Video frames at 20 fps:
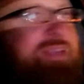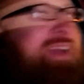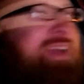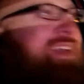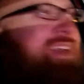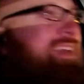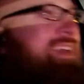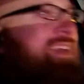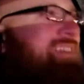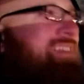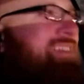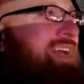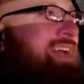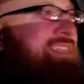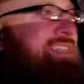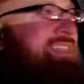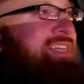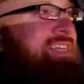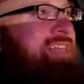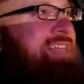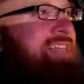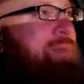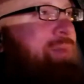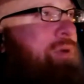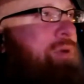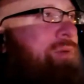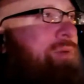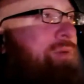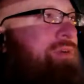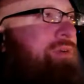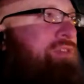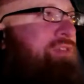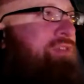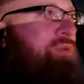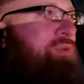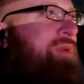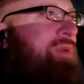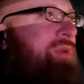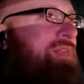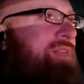Because I just hit that point where it's
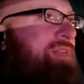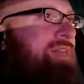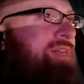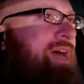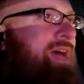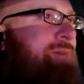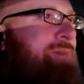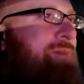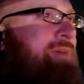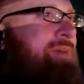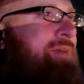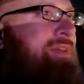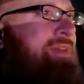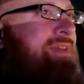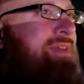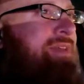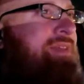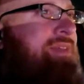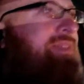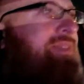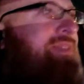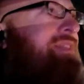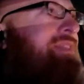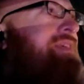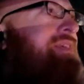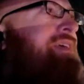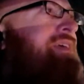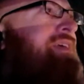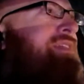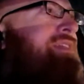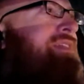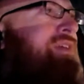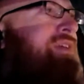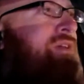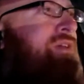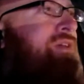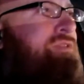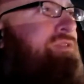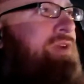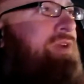quitting time. The
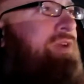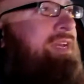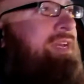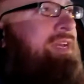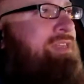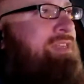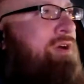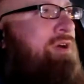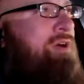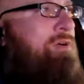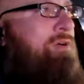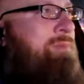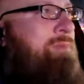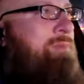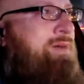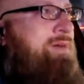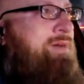closer I get to home,